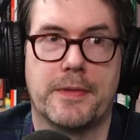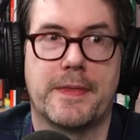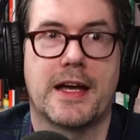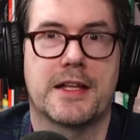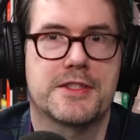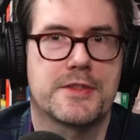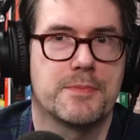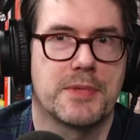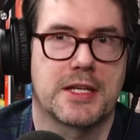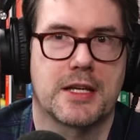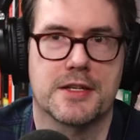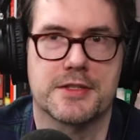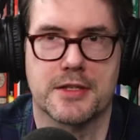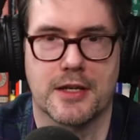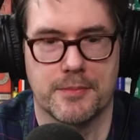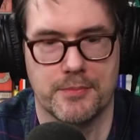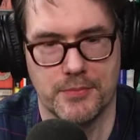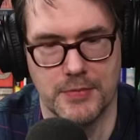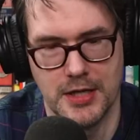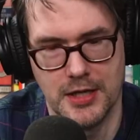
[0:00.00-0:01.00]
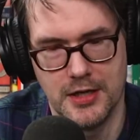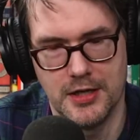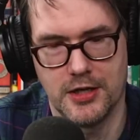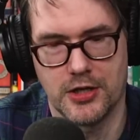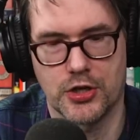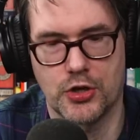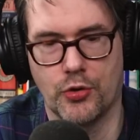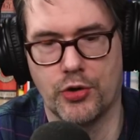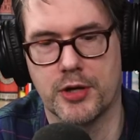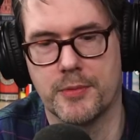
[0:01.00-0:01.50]
But that's because I'm
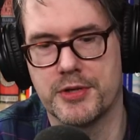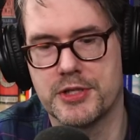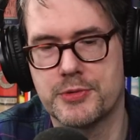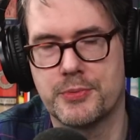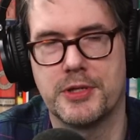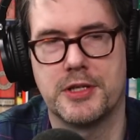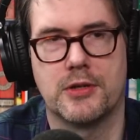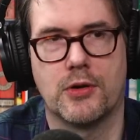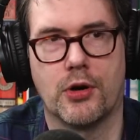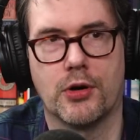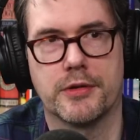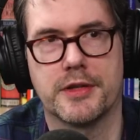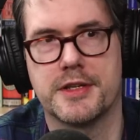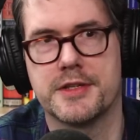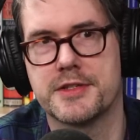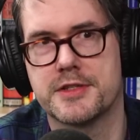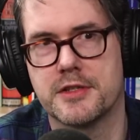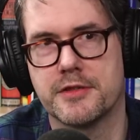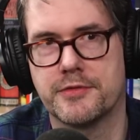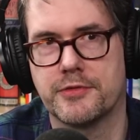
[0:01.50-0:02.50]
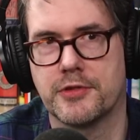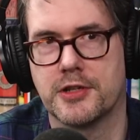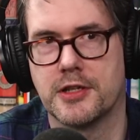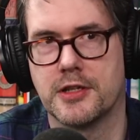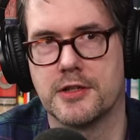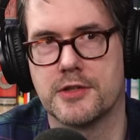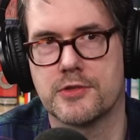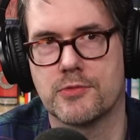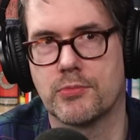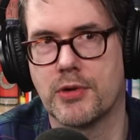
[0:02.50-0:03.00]
going between all these
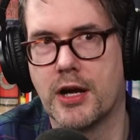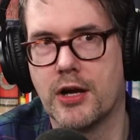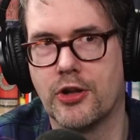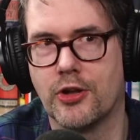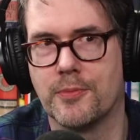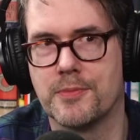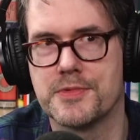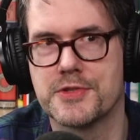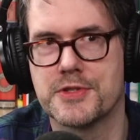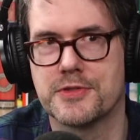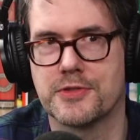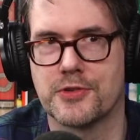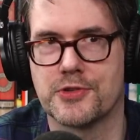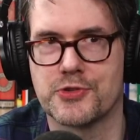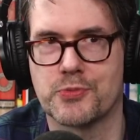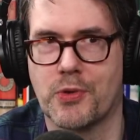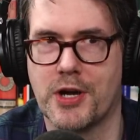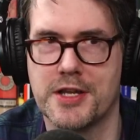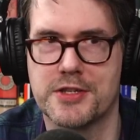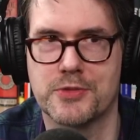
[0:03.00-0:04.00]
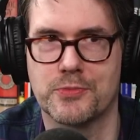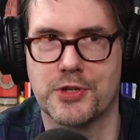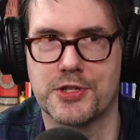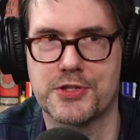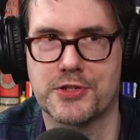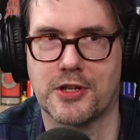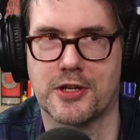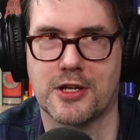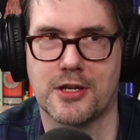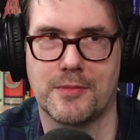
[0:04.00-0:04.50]
different realms. There's ways in
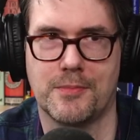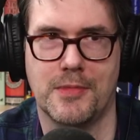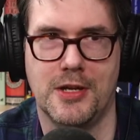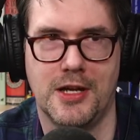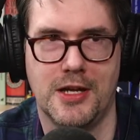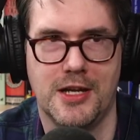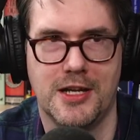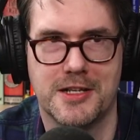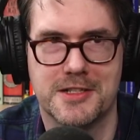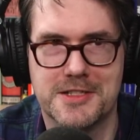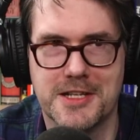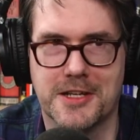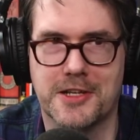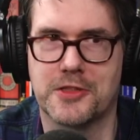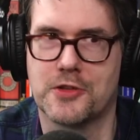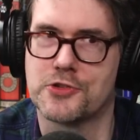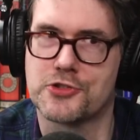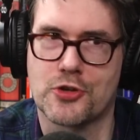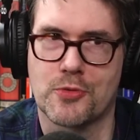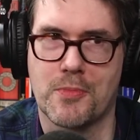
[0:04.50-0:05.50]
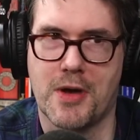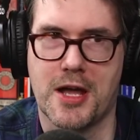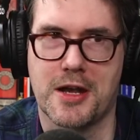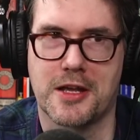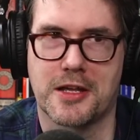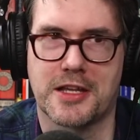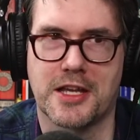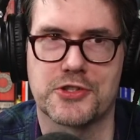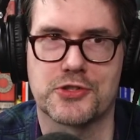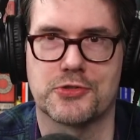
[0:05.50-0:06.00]
which that I'm taking those
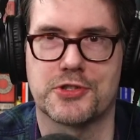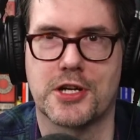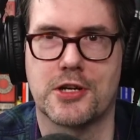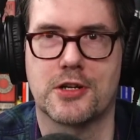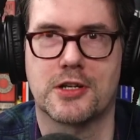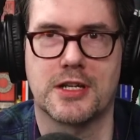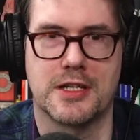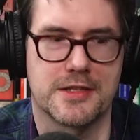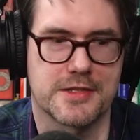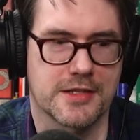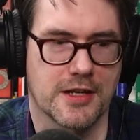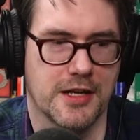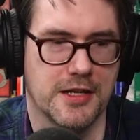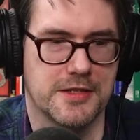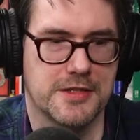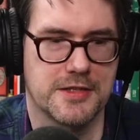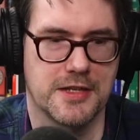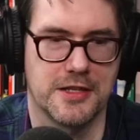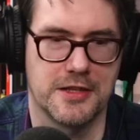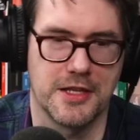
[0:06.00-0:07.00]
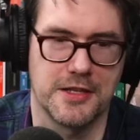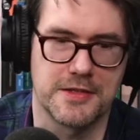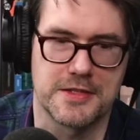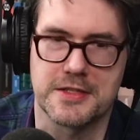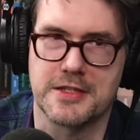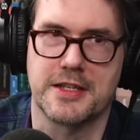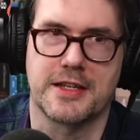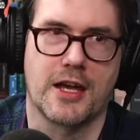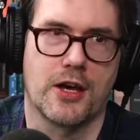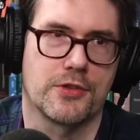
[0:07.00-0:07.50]
hermetic, esoteric insights and then
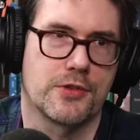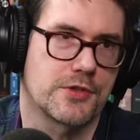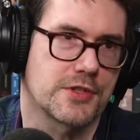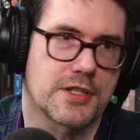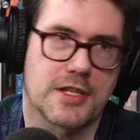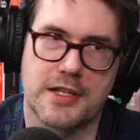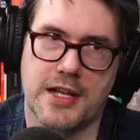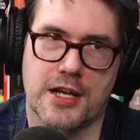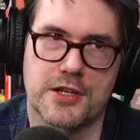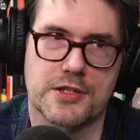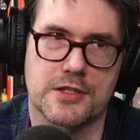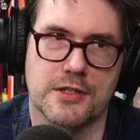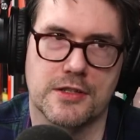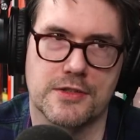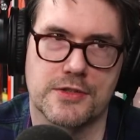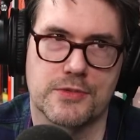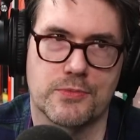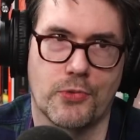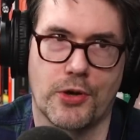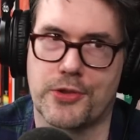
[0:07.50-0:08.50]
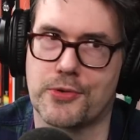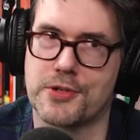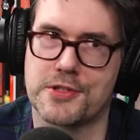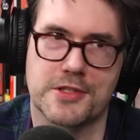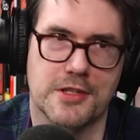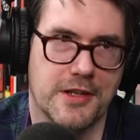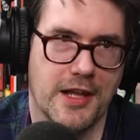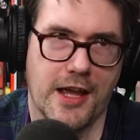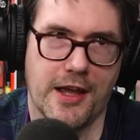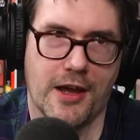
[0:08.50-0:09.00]
seeing how there's connections, whether
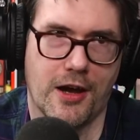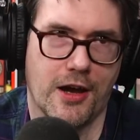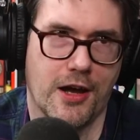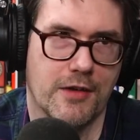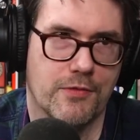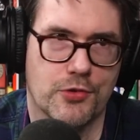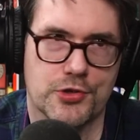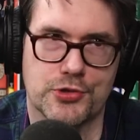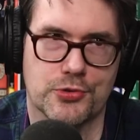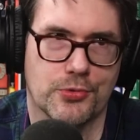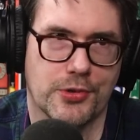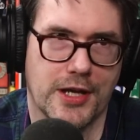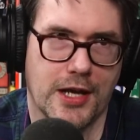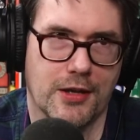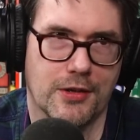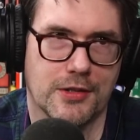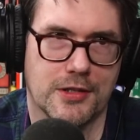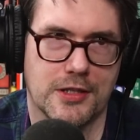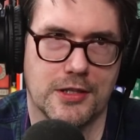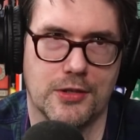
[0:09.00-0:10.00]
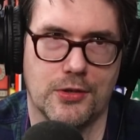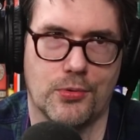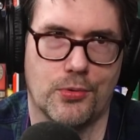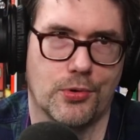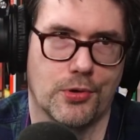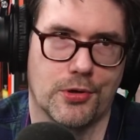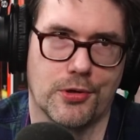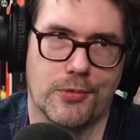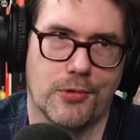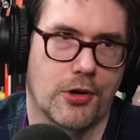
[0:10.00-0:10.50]
it's in A I, virtual reality,
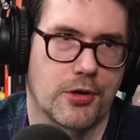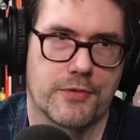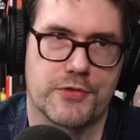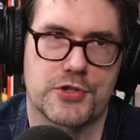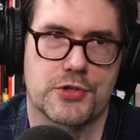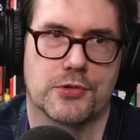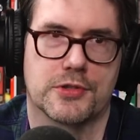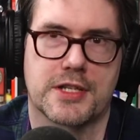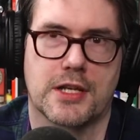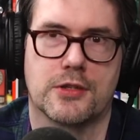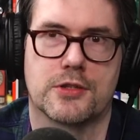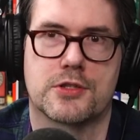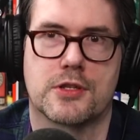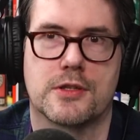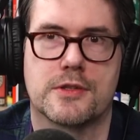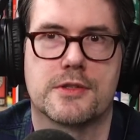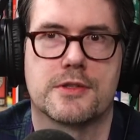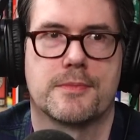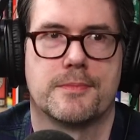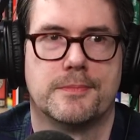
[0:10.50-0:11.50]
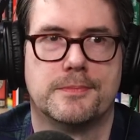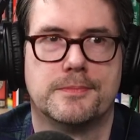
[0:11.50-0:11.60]
or artificial intelligence.